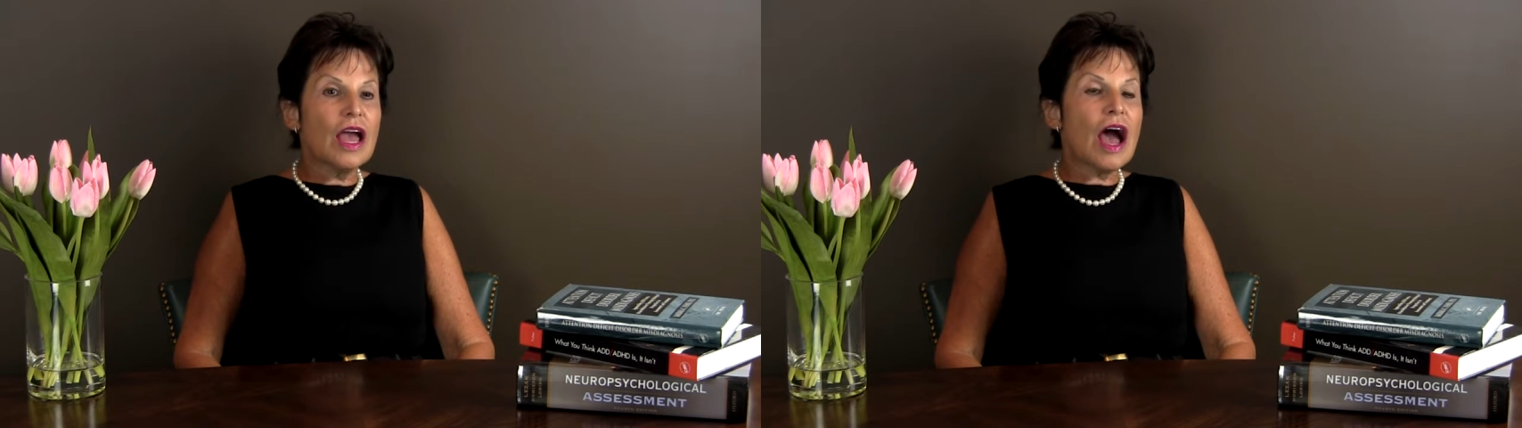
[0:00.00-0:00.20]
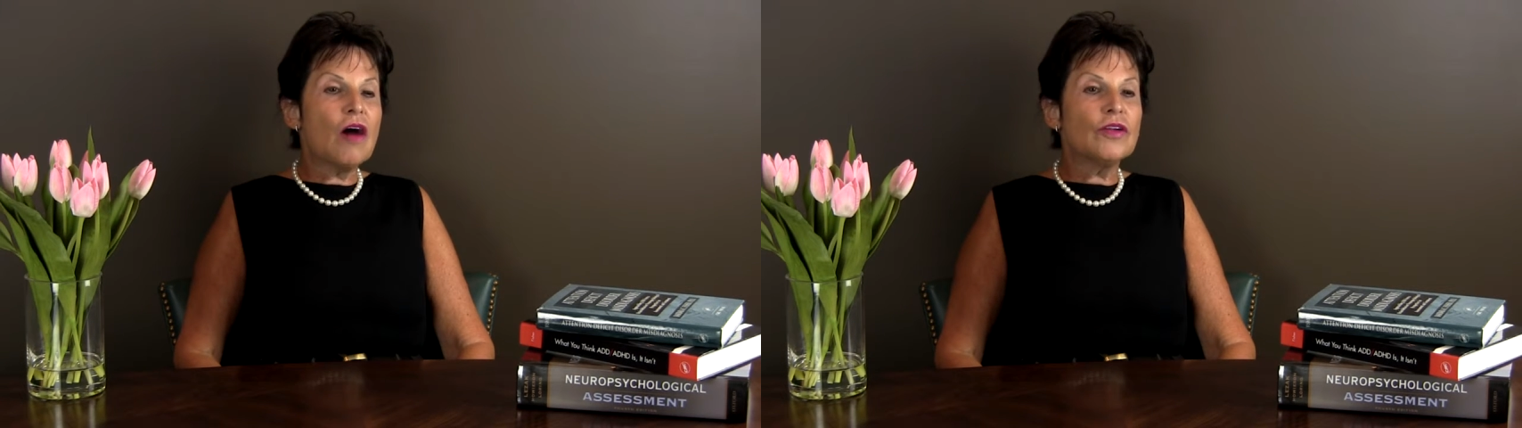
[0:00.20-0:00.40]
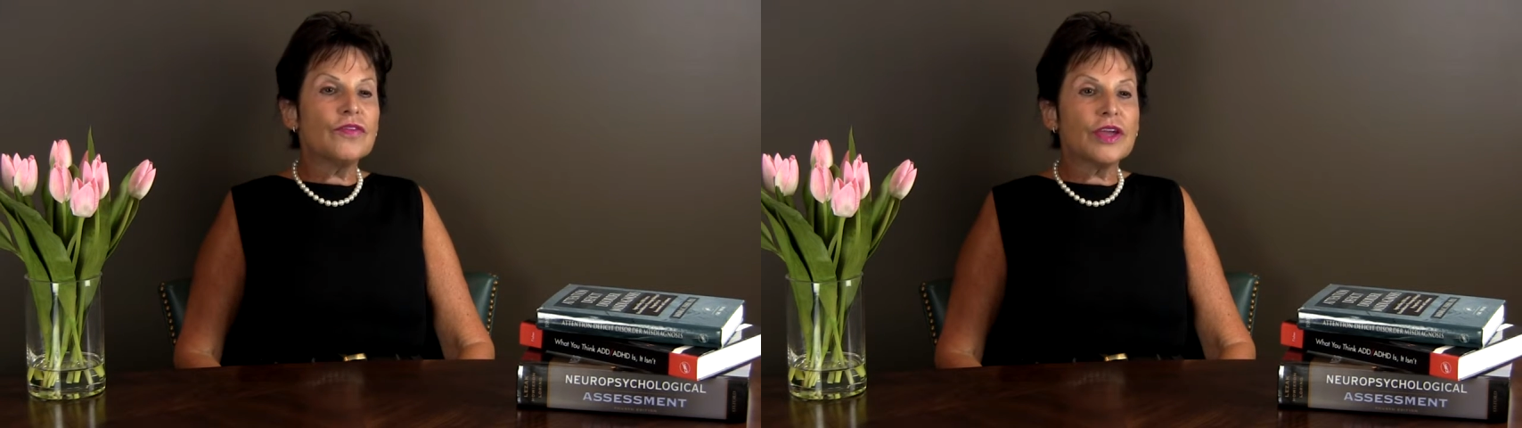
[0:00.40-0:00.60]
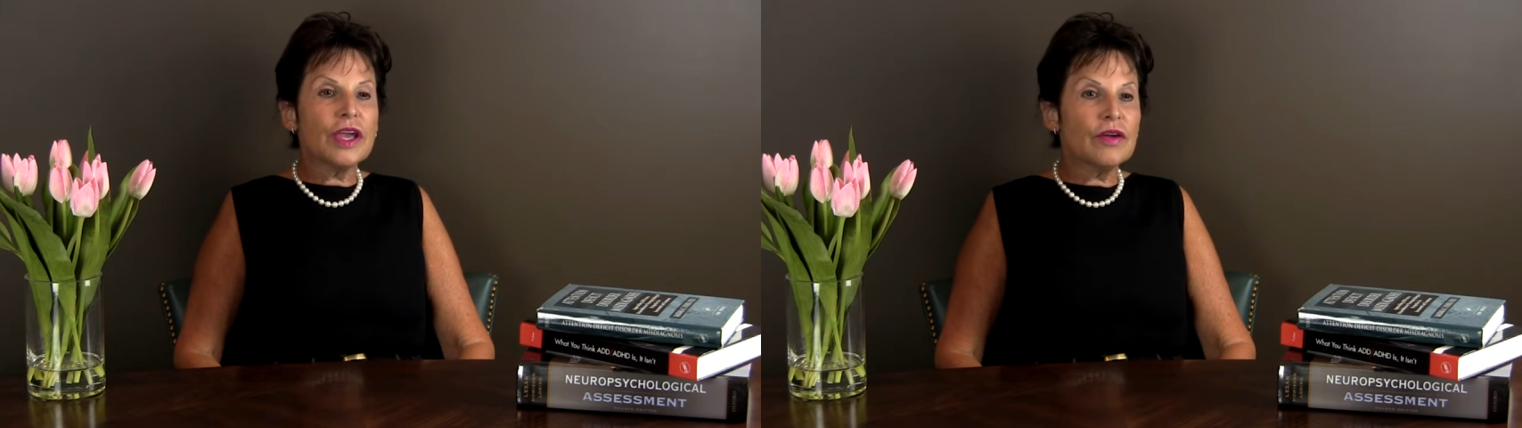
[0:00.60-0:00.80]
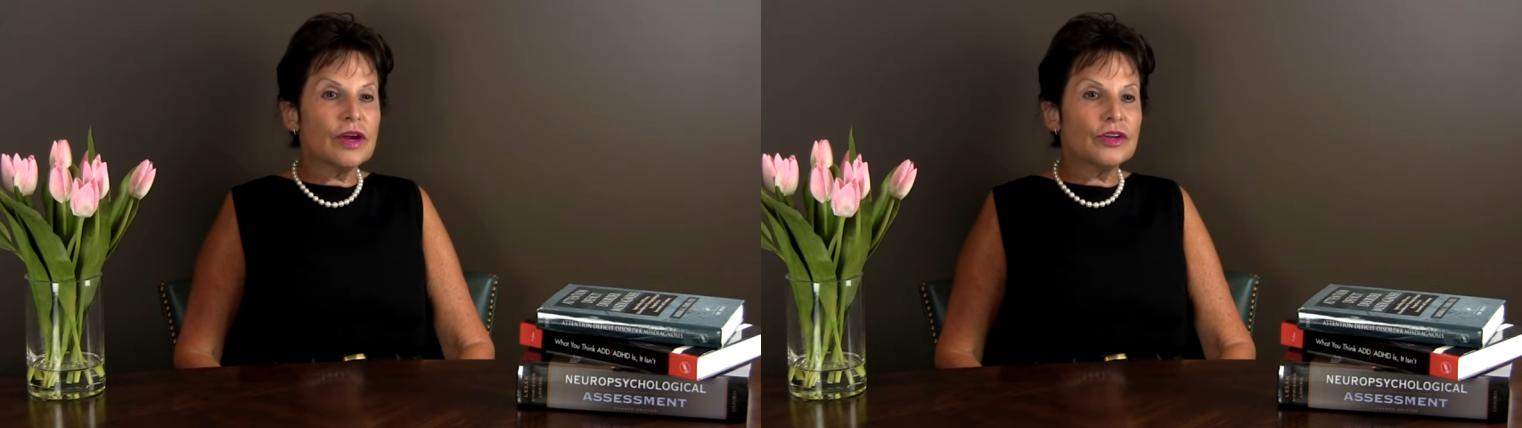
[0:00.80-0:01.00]
Out of
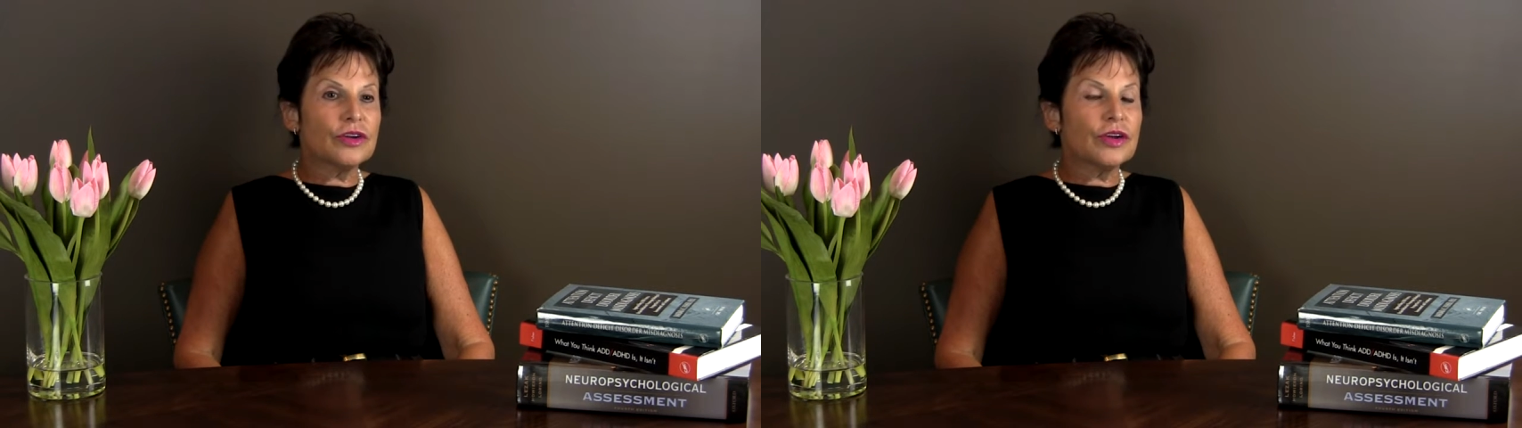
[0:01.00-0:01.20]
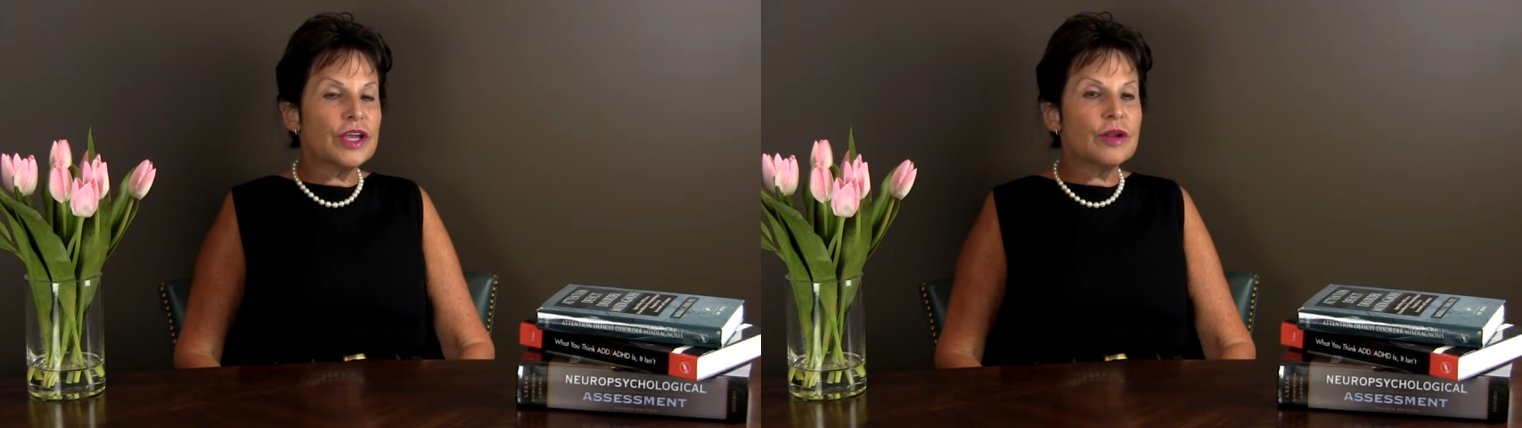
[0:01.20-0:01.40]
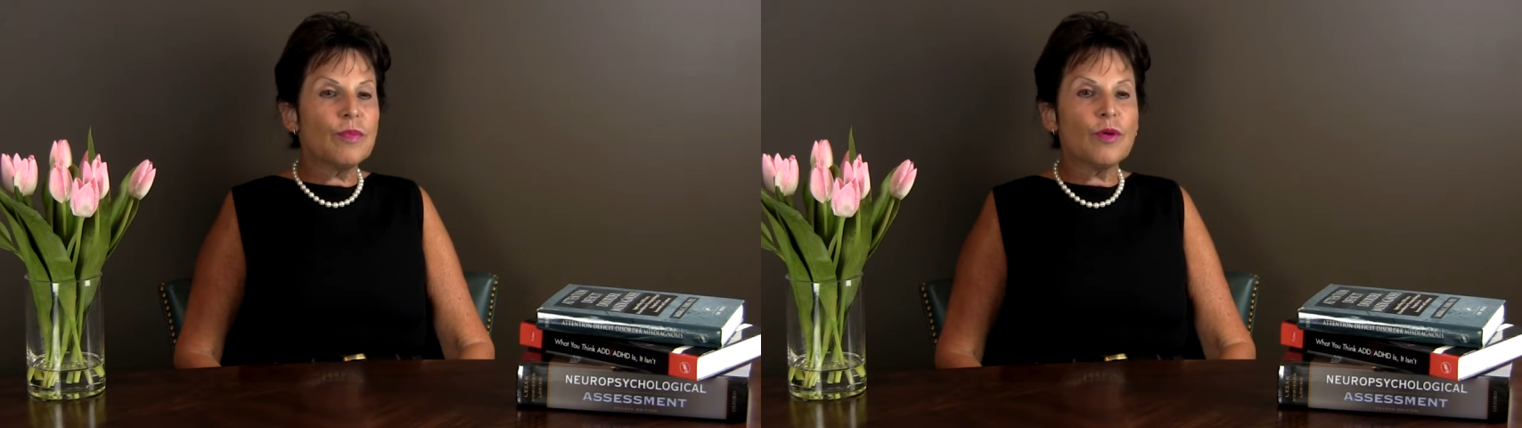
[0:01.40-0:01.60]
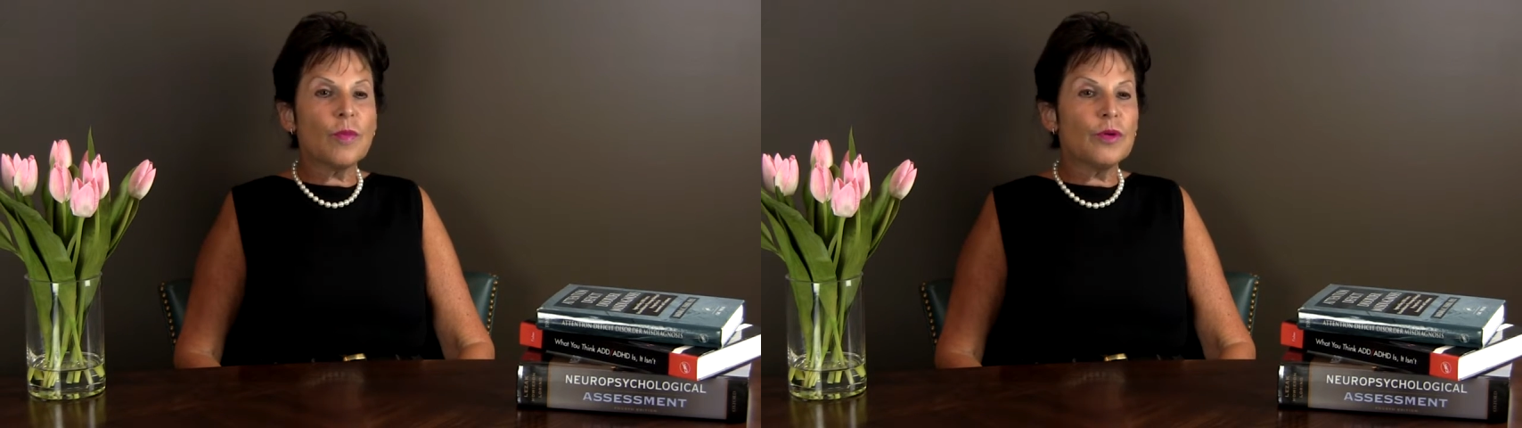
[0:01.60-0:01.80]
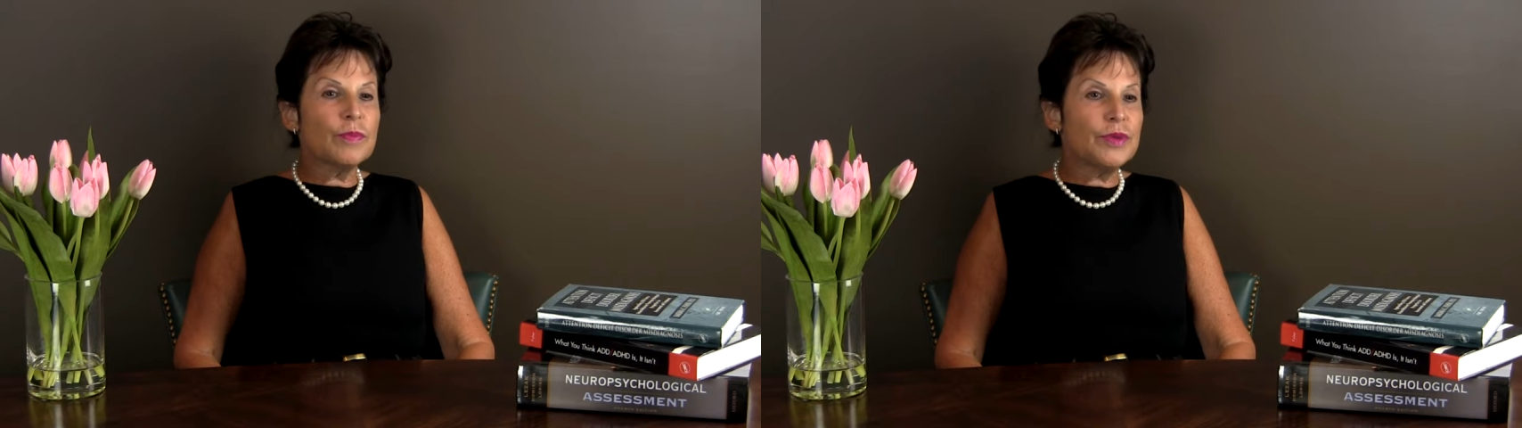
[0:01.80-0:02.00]
character,
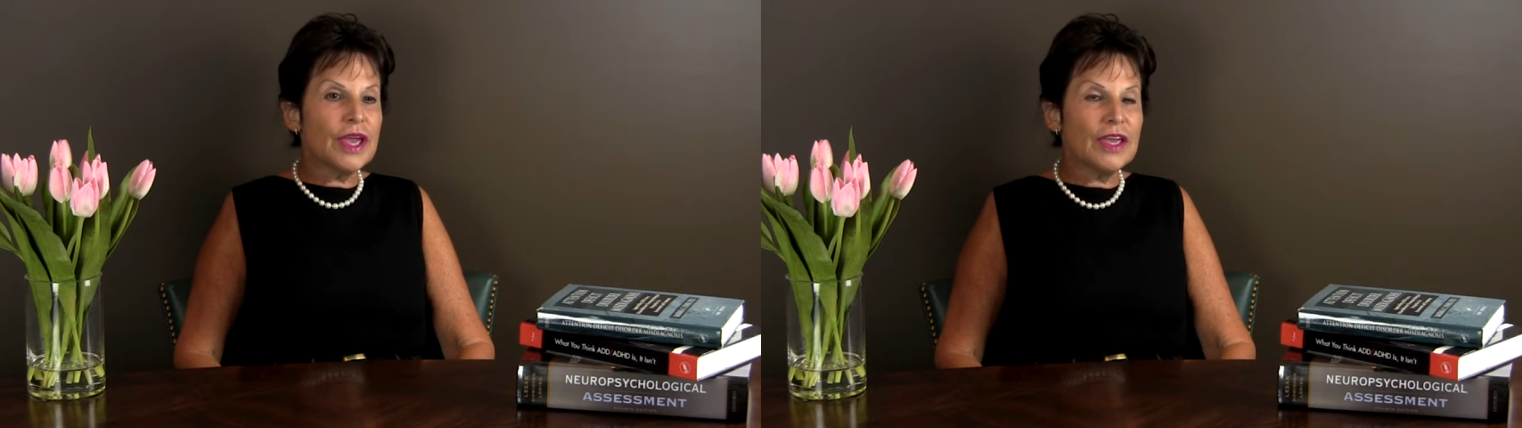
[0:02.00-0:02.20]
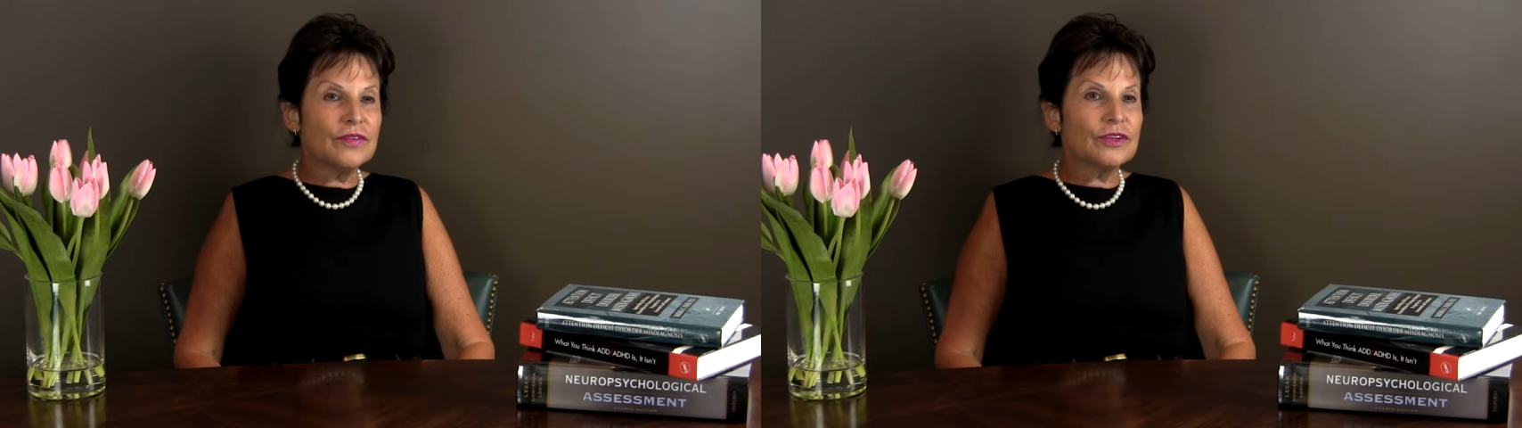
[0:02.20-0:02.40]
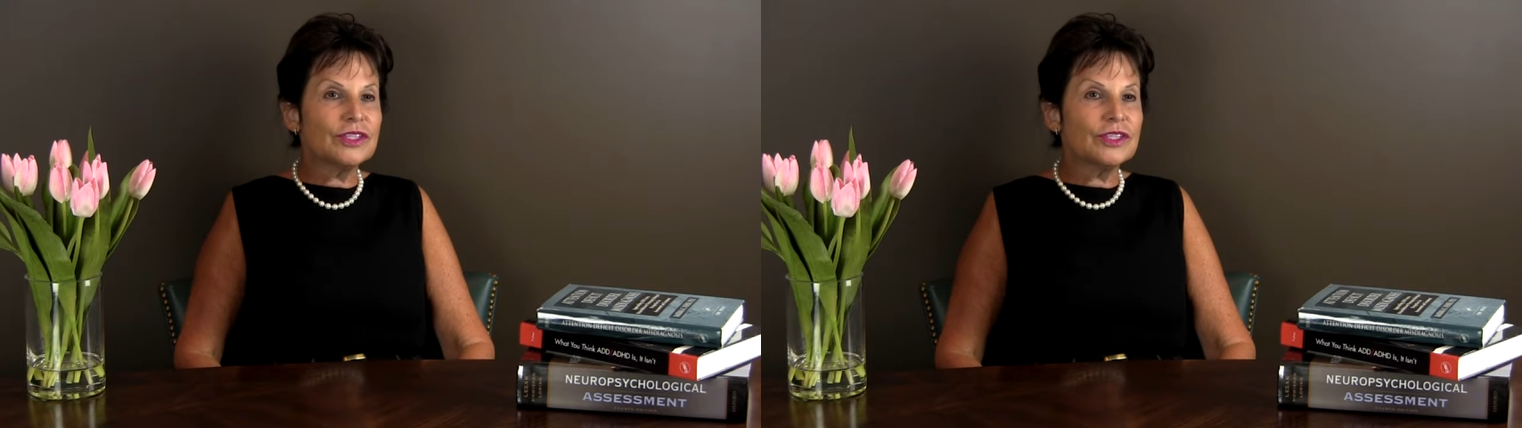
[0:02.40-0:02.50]
inappropriate behavior,